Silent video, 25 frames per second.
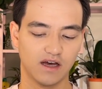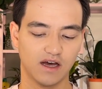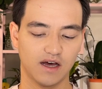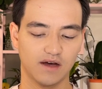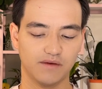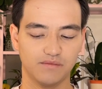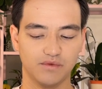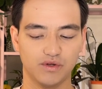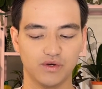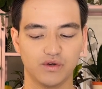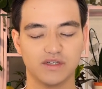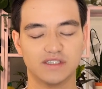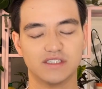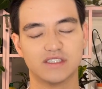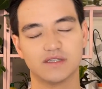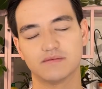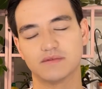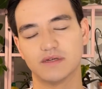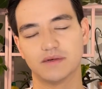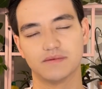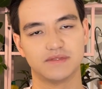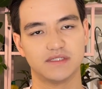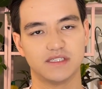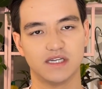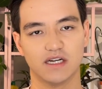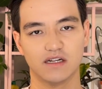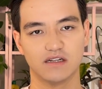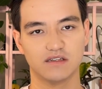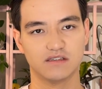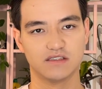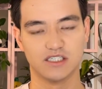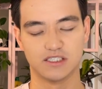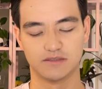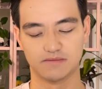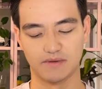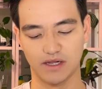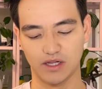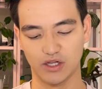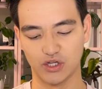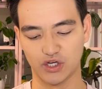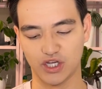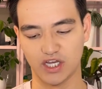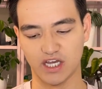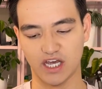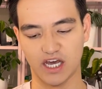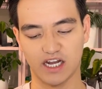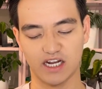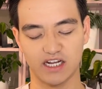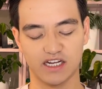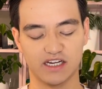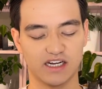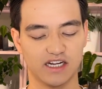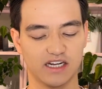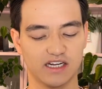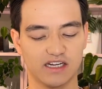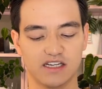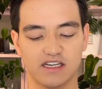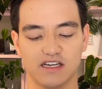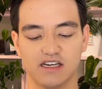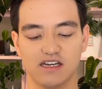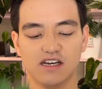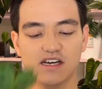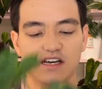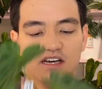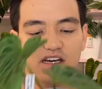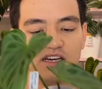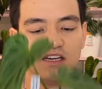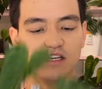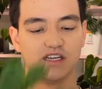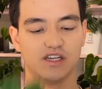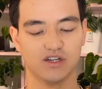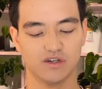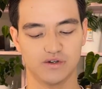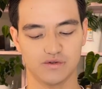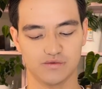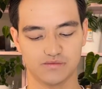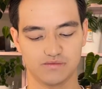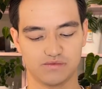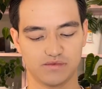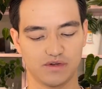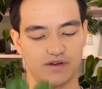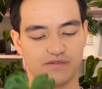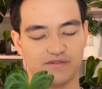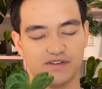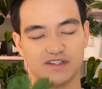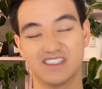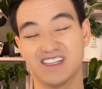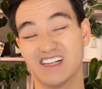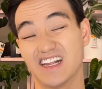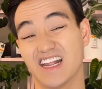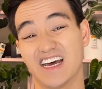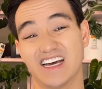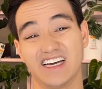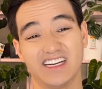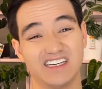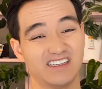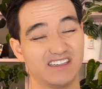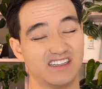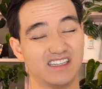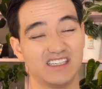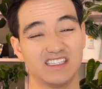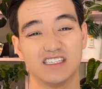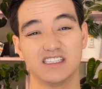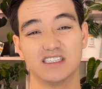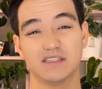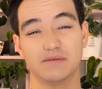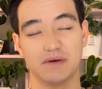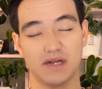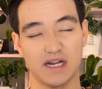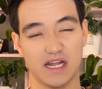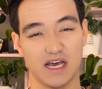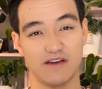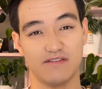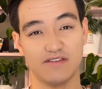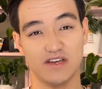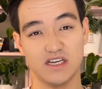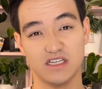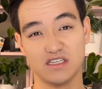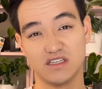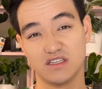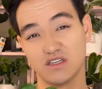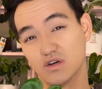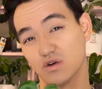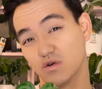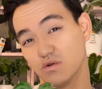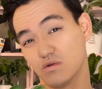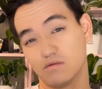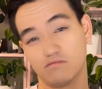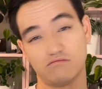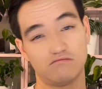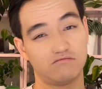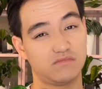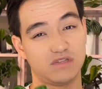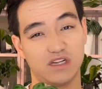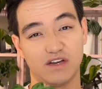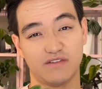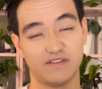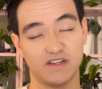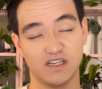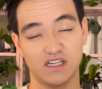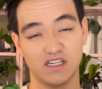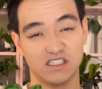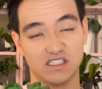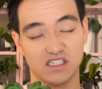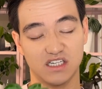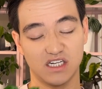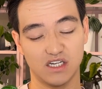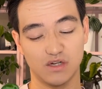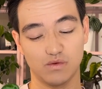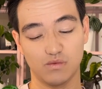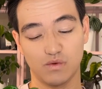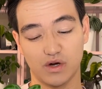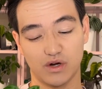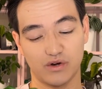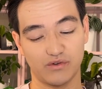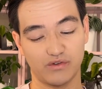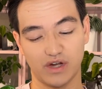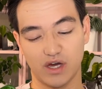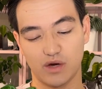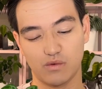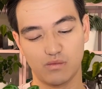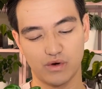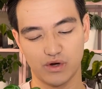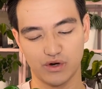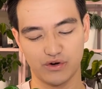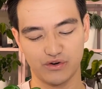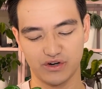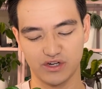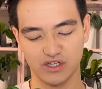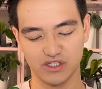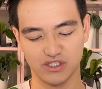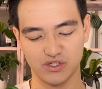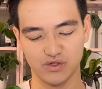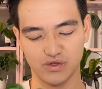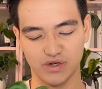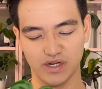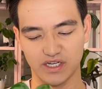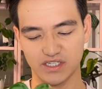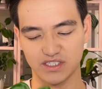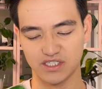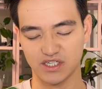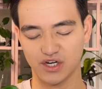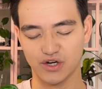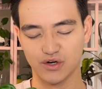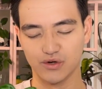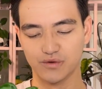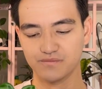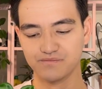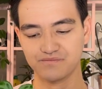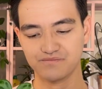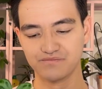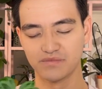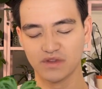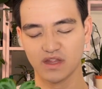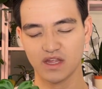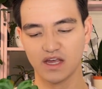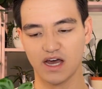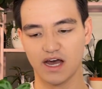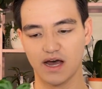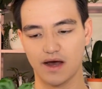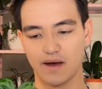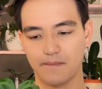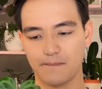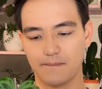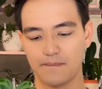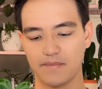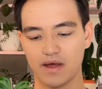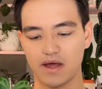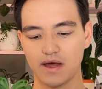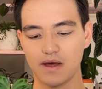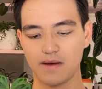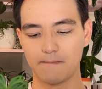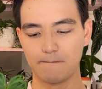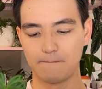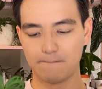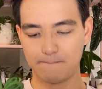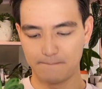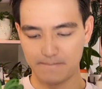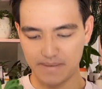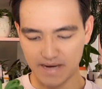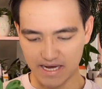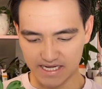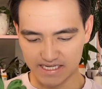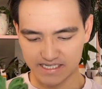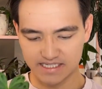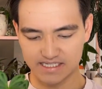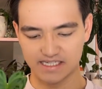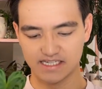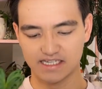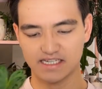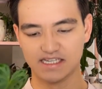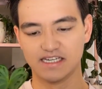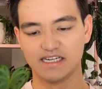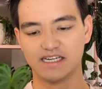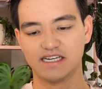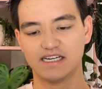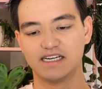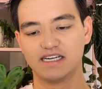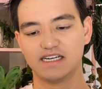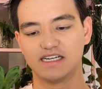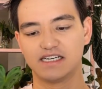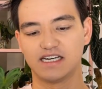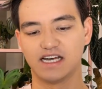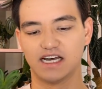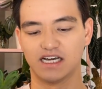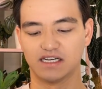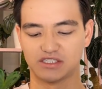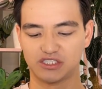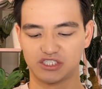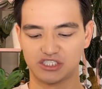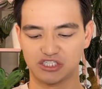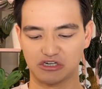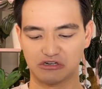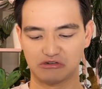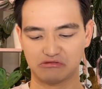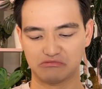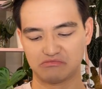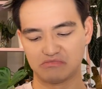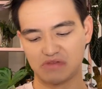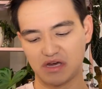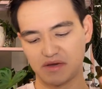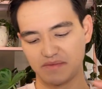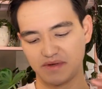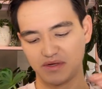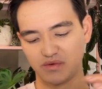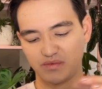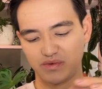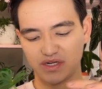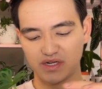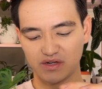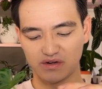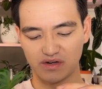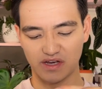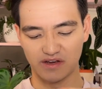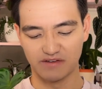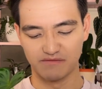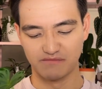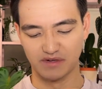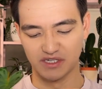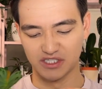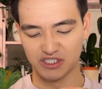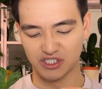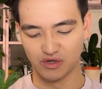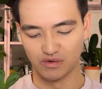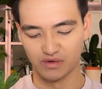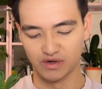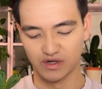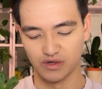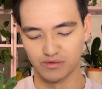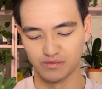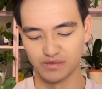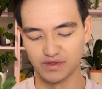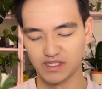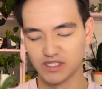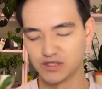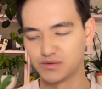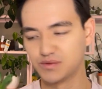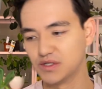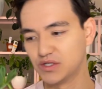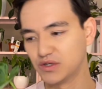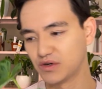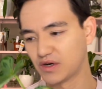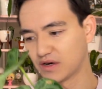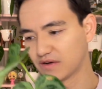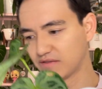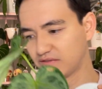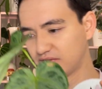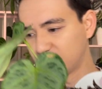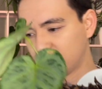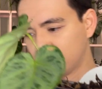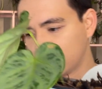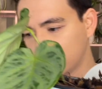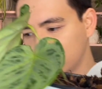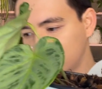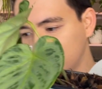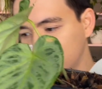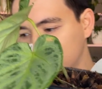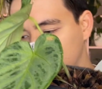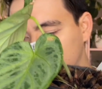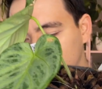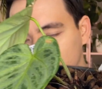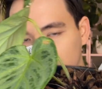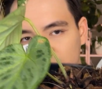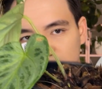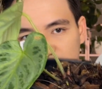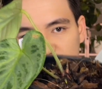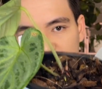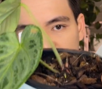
you can sometimes tell just by looking at it, and you know, if it's light, this is a bit heavy, so definitely doesn't need watering. I watered it 2 days ago. But yeah, so I mean, we don't have much going on with this. We do have new roots in